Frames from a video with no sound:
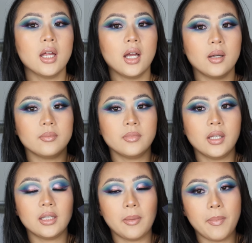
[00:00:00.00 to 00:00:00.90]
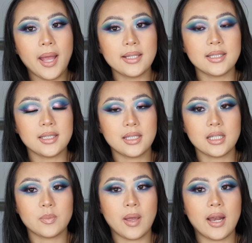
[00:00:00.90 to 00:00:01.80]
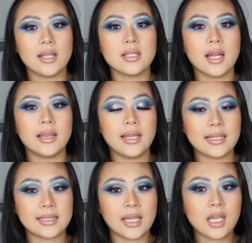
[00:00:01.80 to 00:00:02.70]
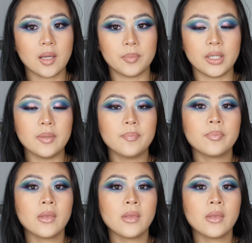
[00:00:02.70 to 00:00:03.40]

the mattes in this palette are less kick-uppy,